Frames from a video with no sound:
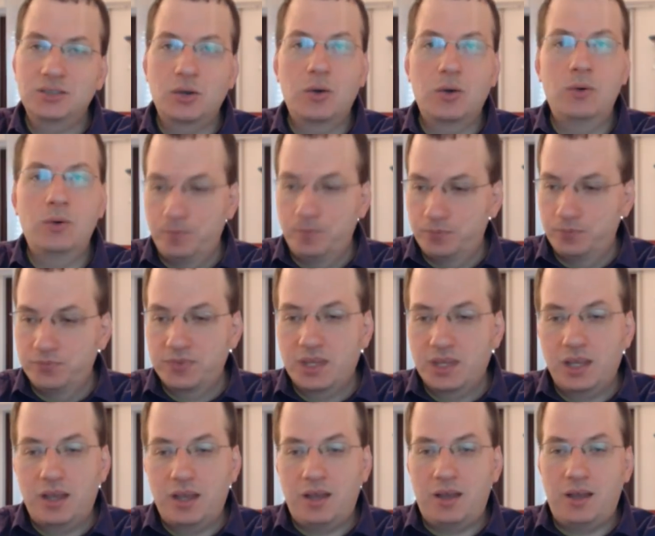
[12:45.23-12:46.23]
So
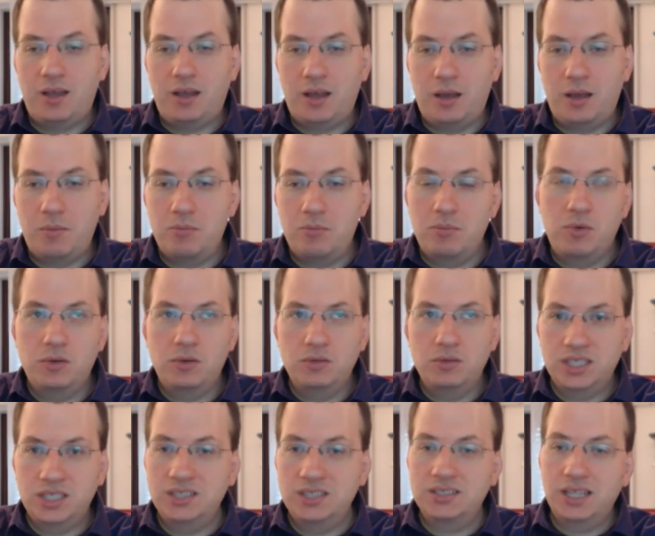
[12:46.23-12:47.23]

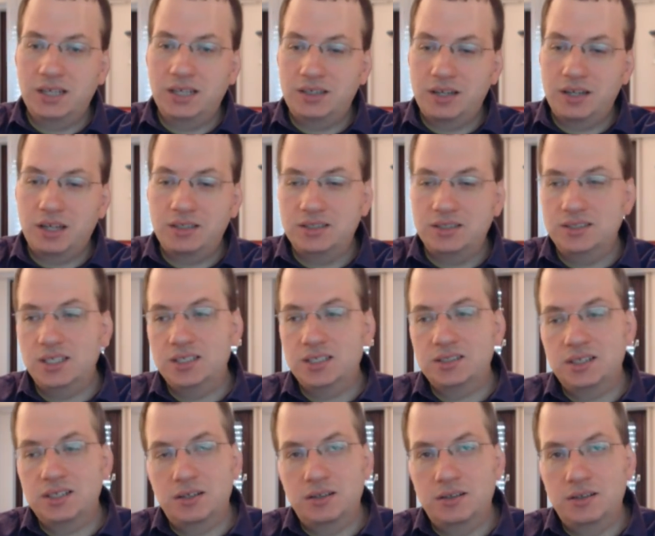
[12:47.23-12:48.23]
since
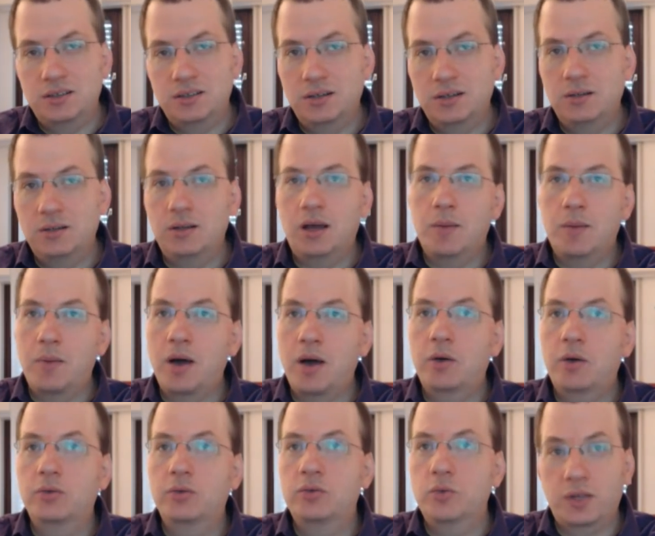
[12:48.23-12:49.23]
1996 and until
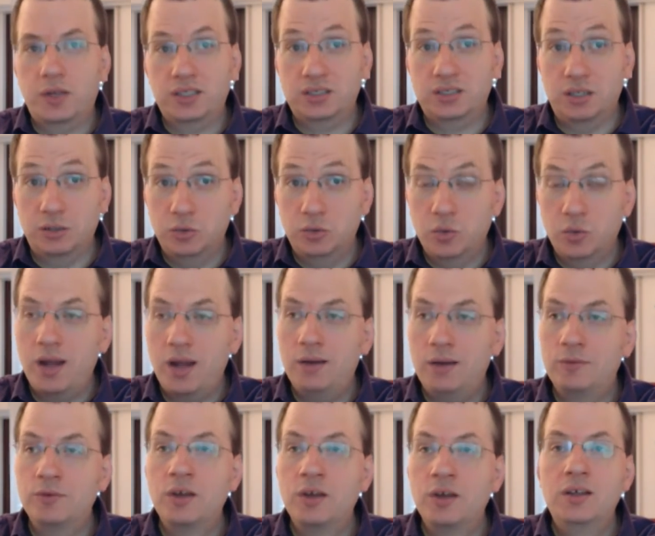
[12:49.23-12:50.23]
about
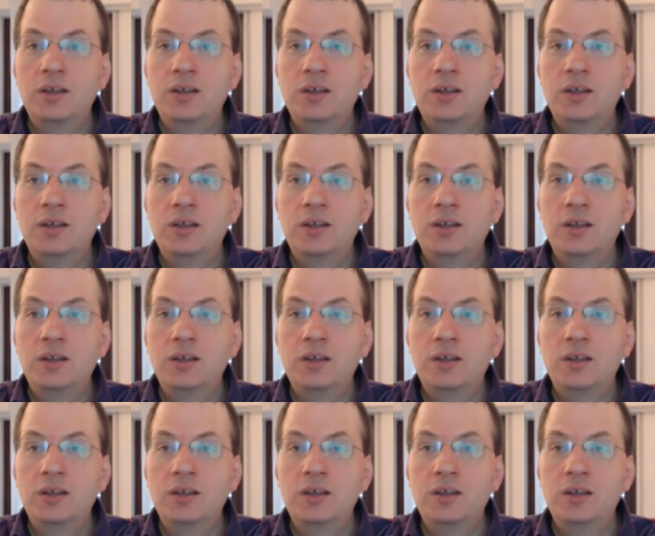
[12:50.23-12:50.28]
2012,